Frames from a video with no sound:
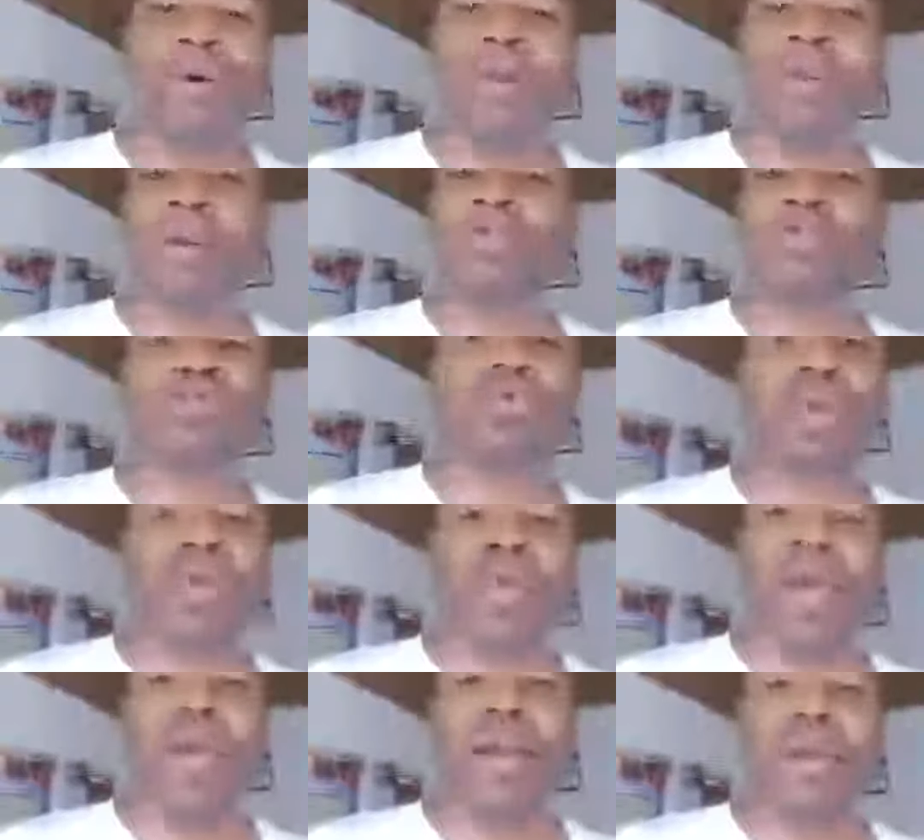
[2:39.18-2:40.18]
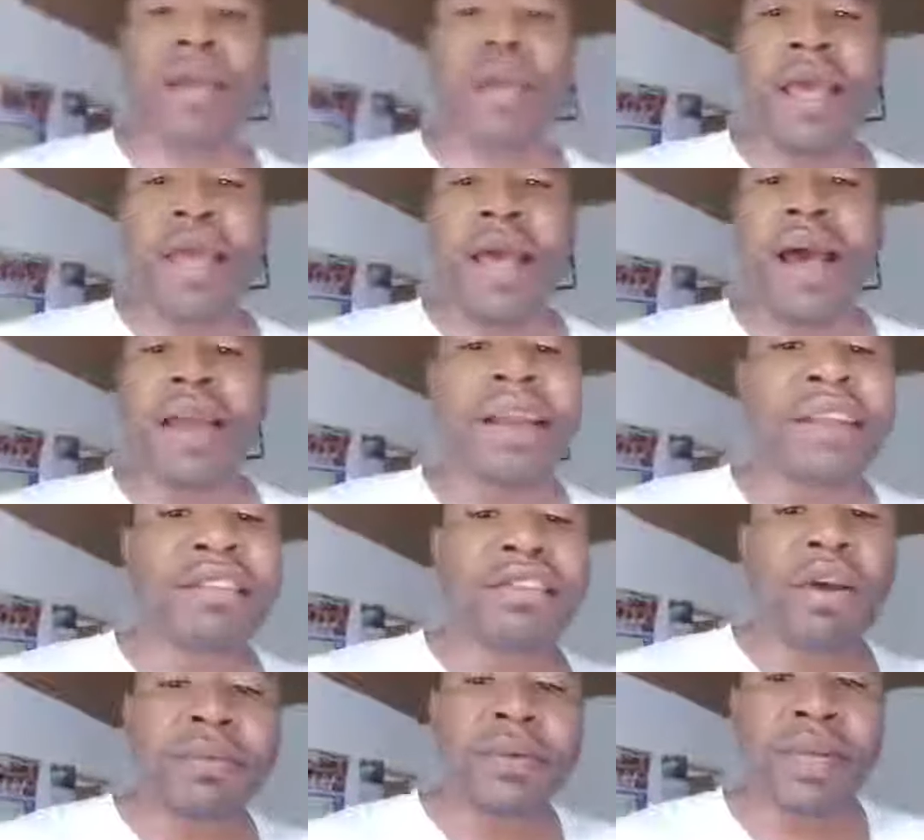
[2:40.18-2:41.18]
through the night. And that is
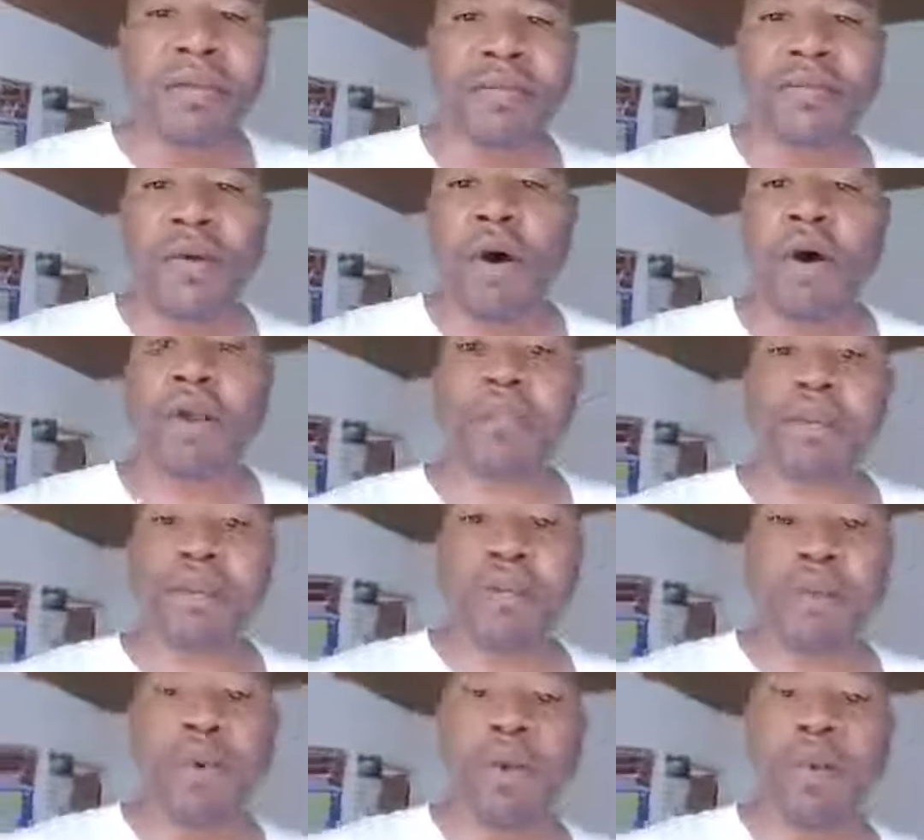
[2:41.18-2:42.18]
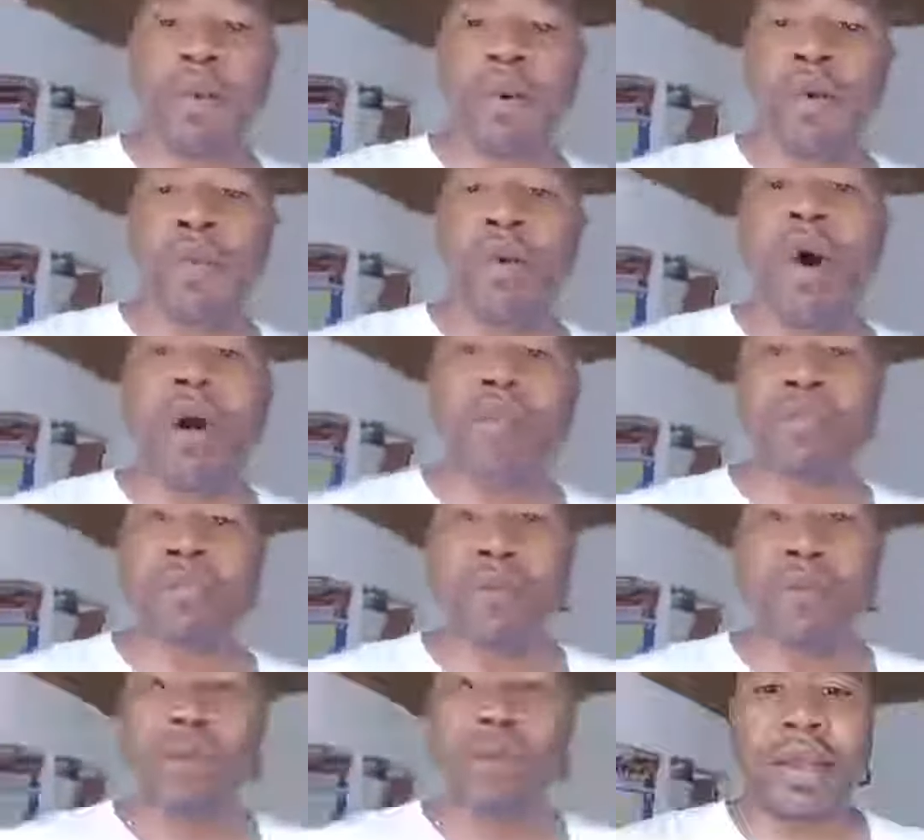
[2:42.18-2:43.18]
something for us who wants
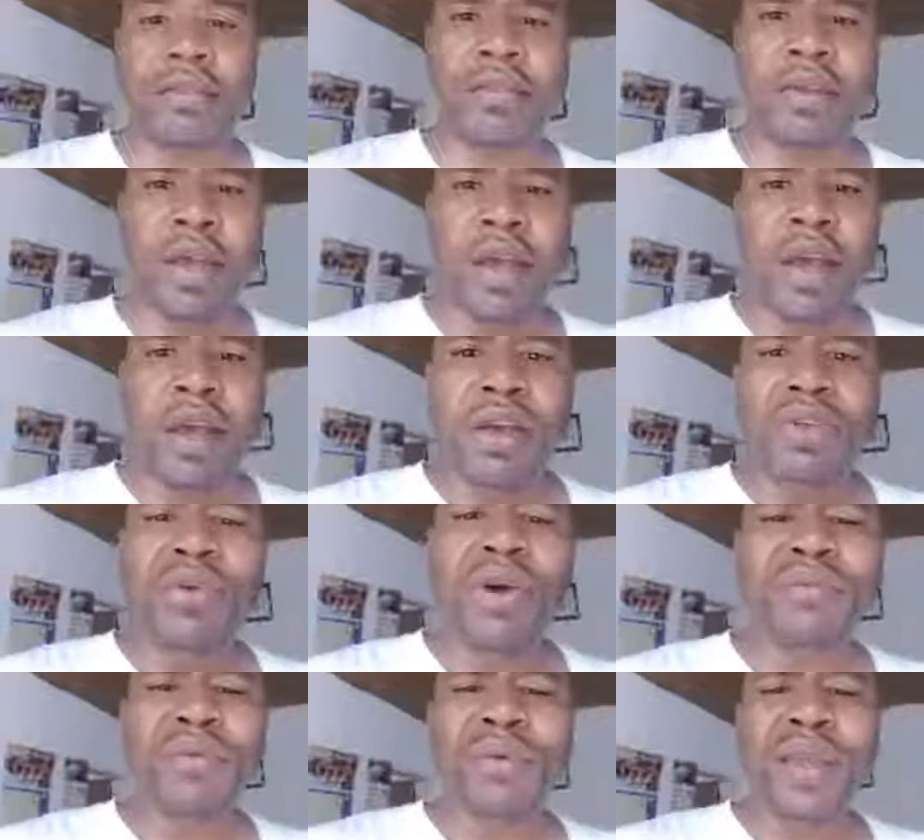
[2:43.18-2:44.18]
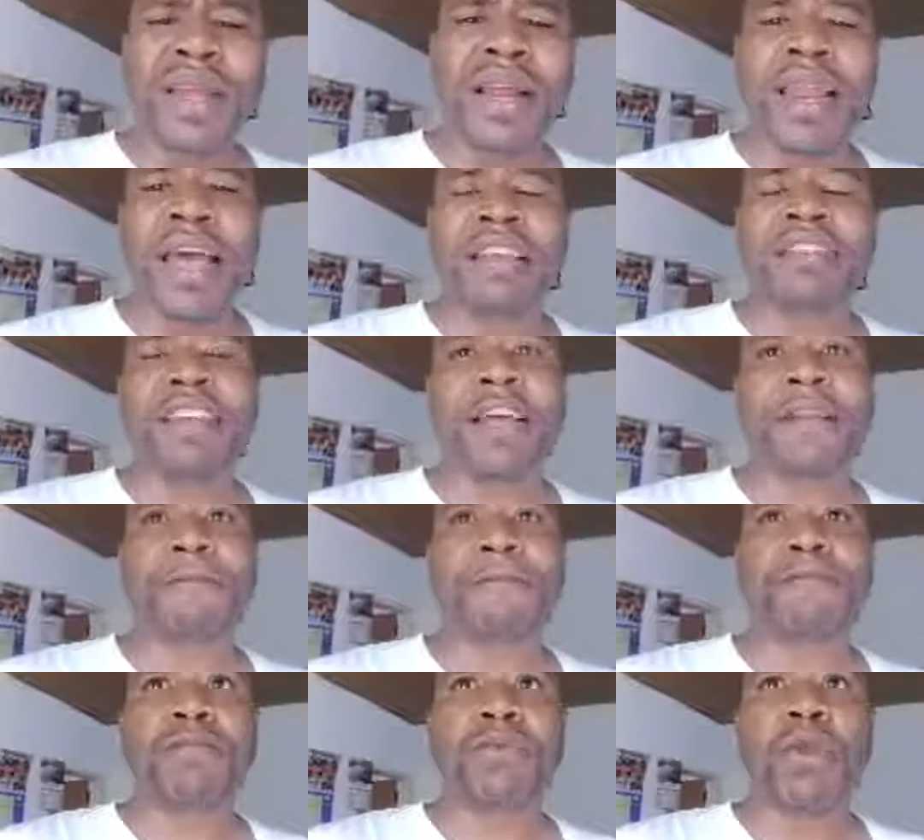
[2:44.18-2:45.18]
greatness. You have to realize that
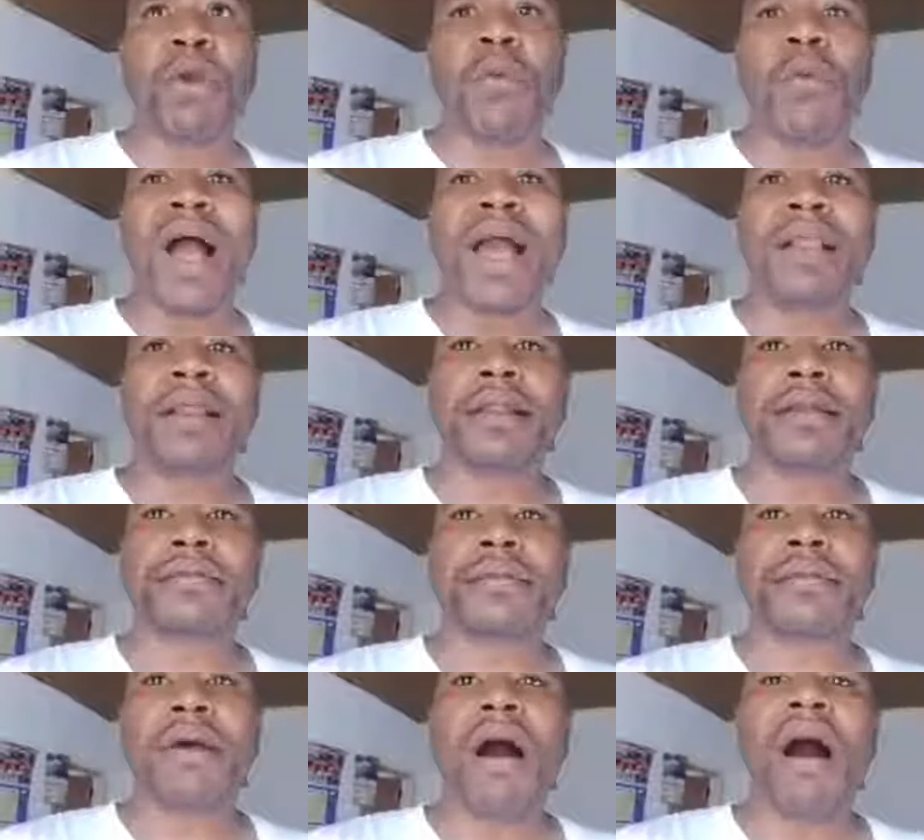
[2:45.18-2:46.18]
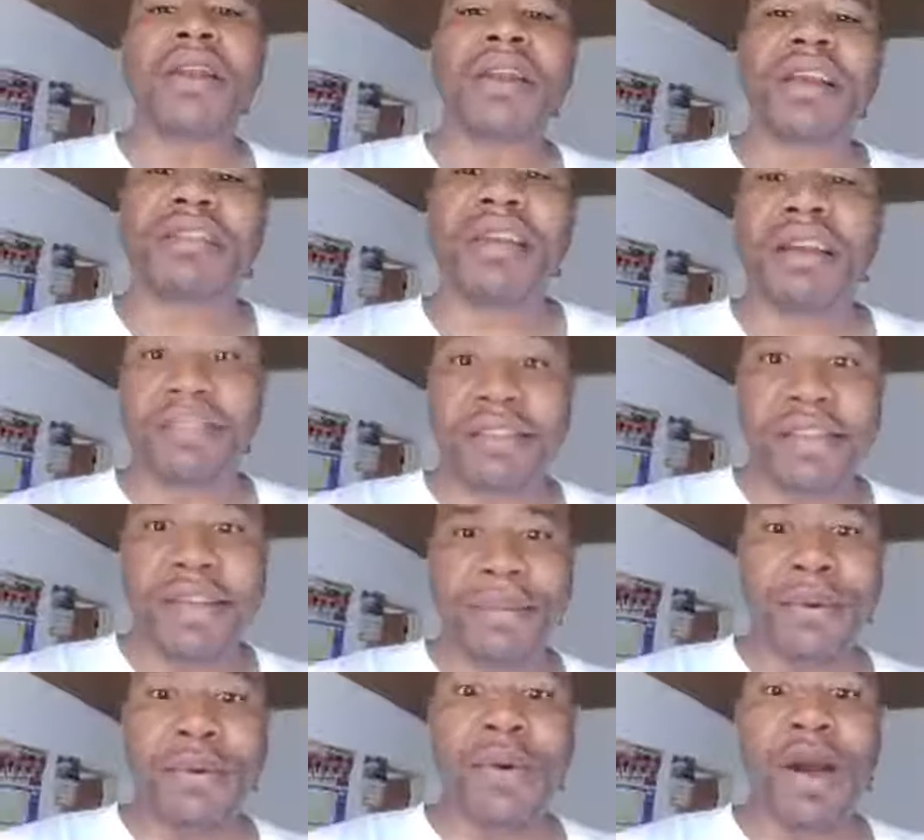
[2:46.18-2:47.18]
while others are sleeping,
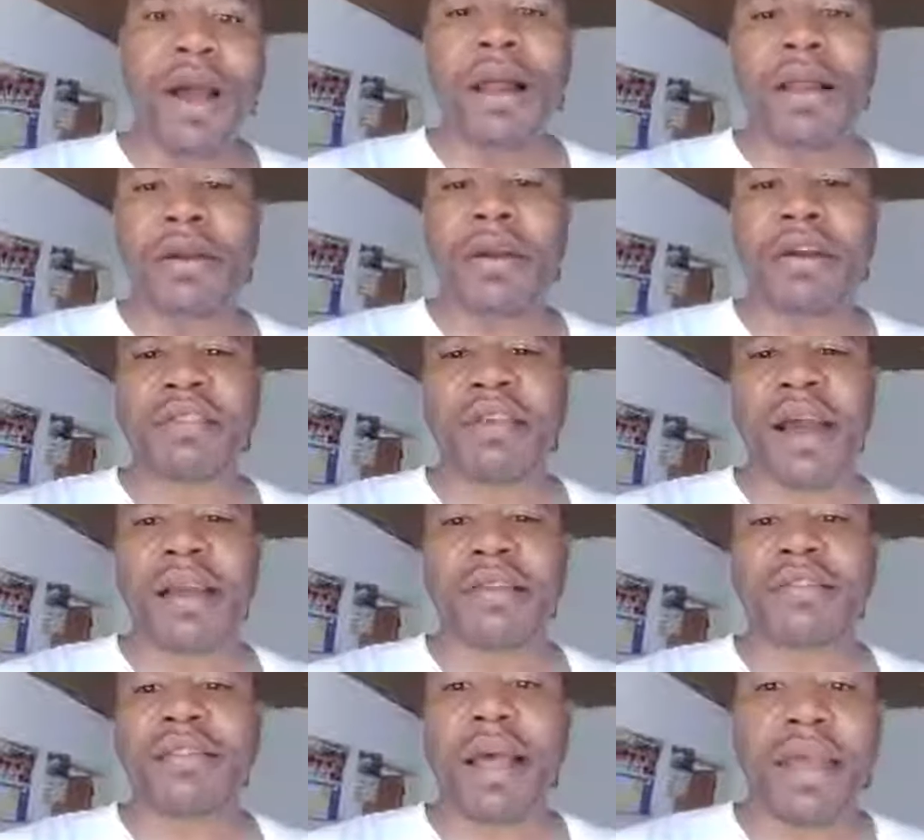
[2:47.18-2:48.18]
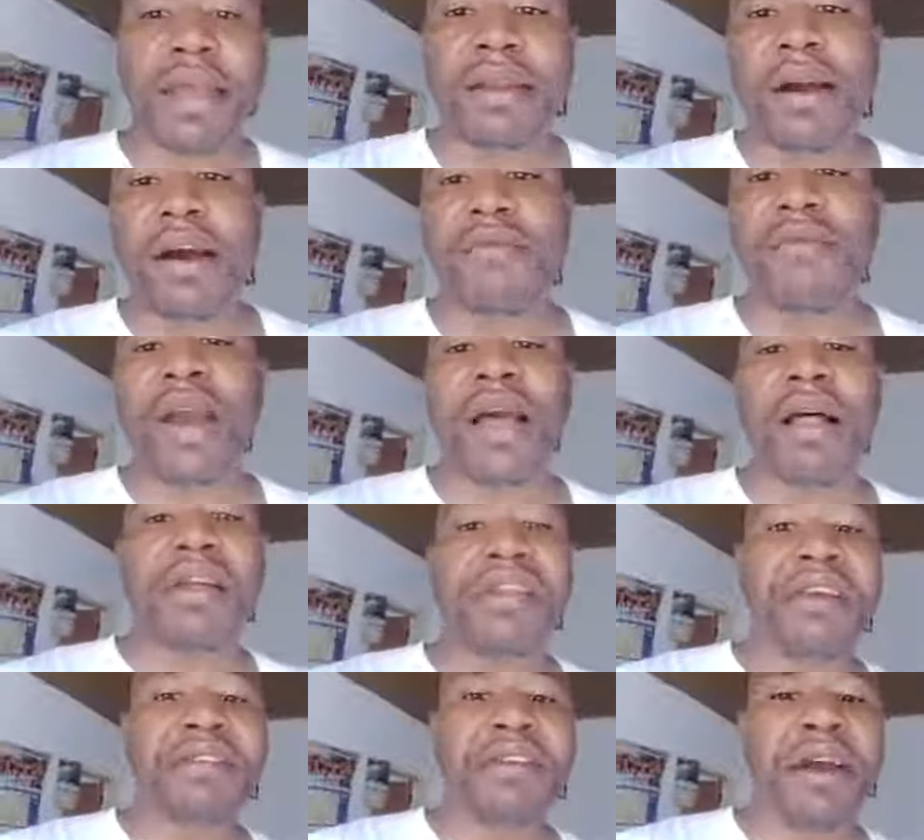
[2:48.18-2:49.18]
while others are slacking off, while others
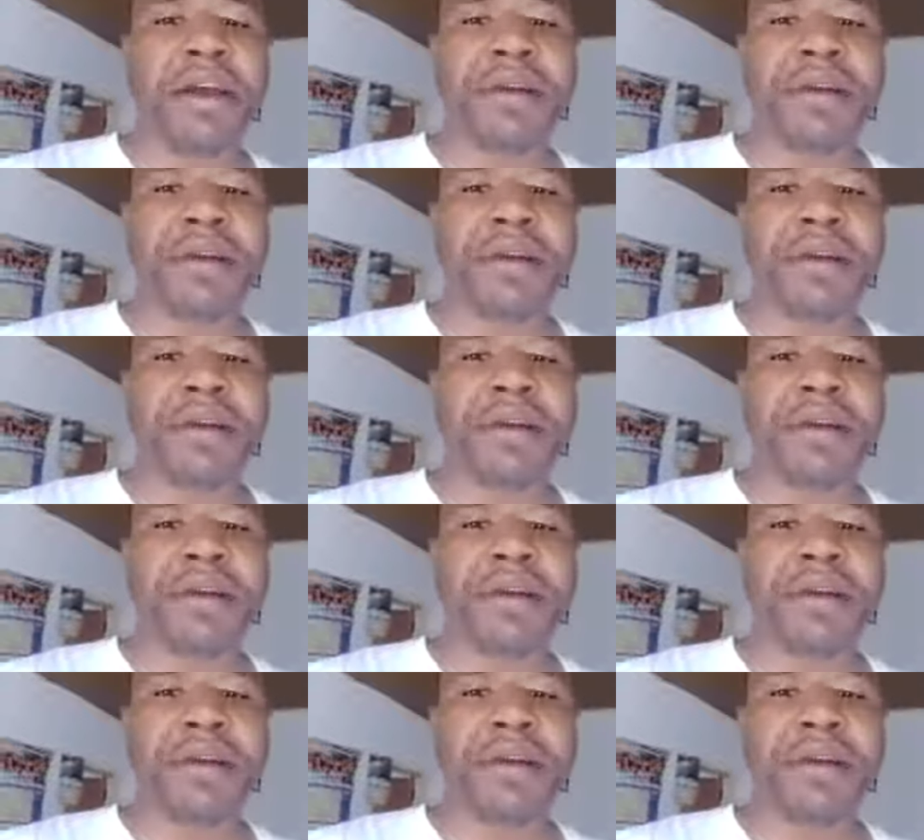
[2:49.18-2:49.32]
are